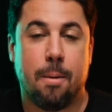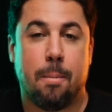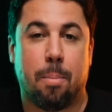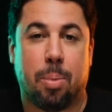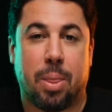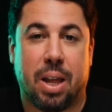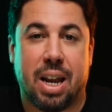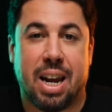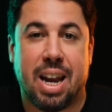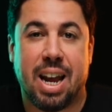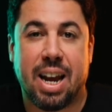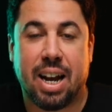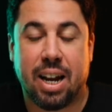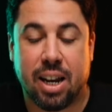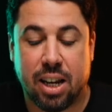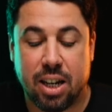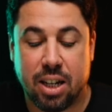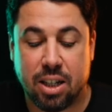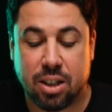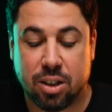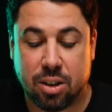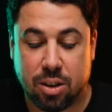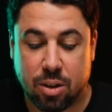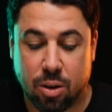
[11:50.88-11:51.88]
In
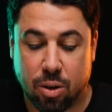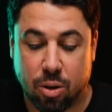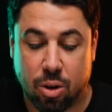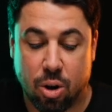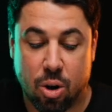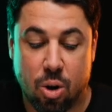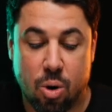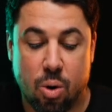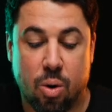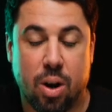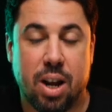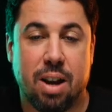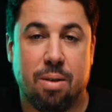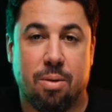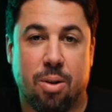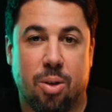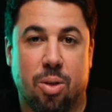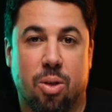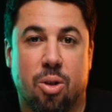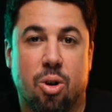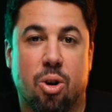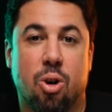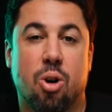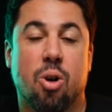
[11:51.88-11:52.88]
English, though,
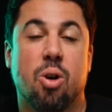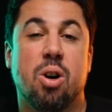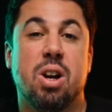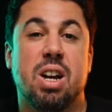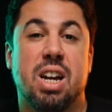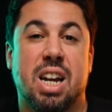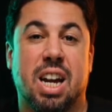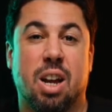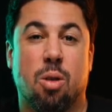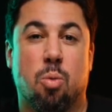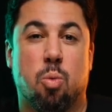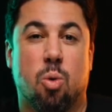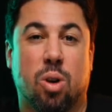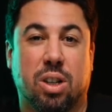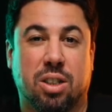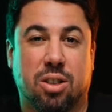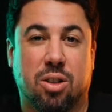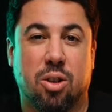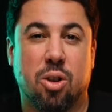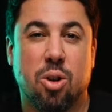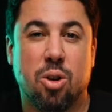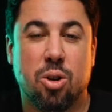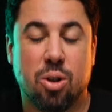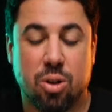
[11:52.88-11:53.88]
even though it was
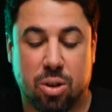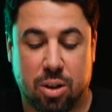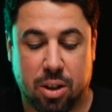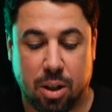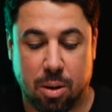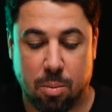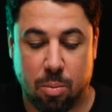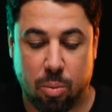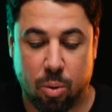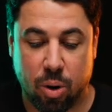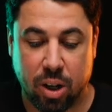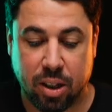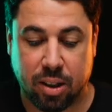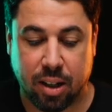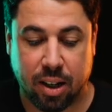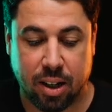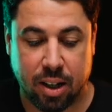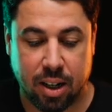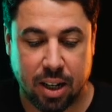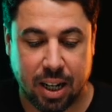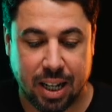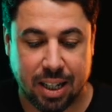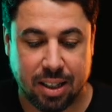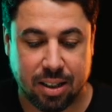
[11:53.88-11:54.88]
used in
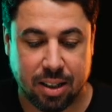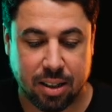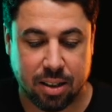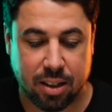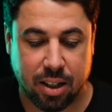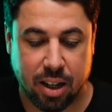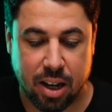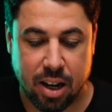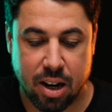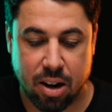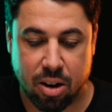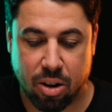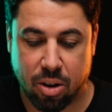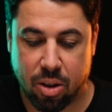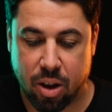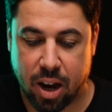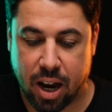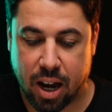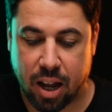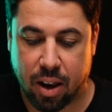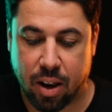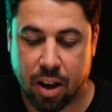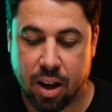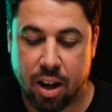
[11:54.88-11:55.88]
Britain, it says here
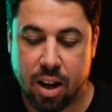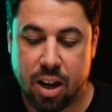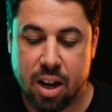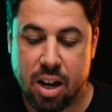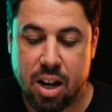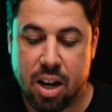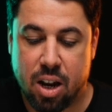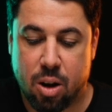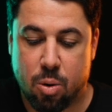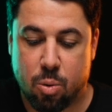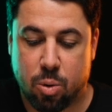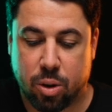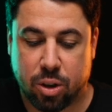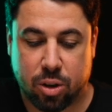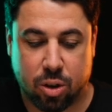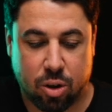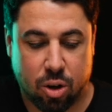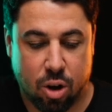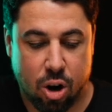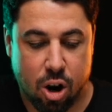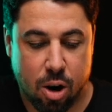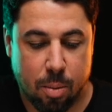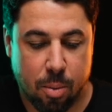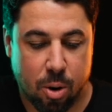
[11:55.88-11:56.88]
that it was
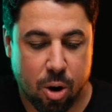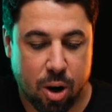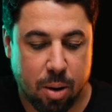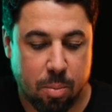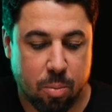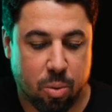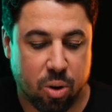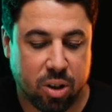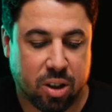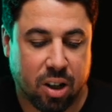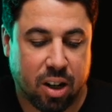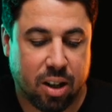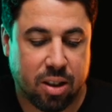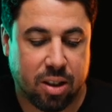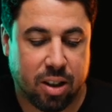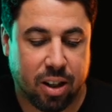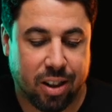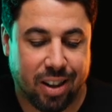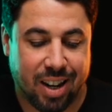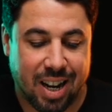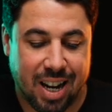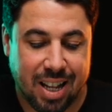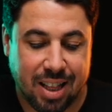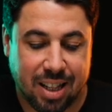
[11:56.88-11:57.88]
common in Britain until
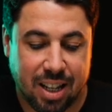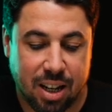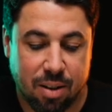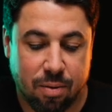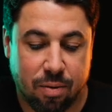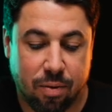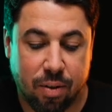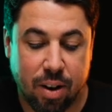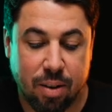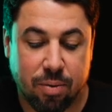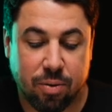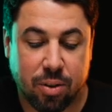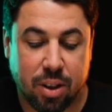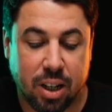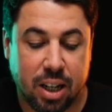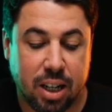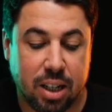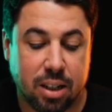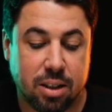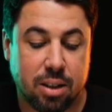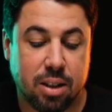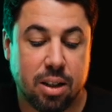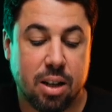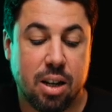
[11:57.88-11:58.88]
the
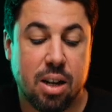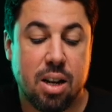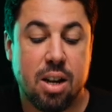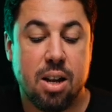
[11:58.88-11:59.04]
1950s.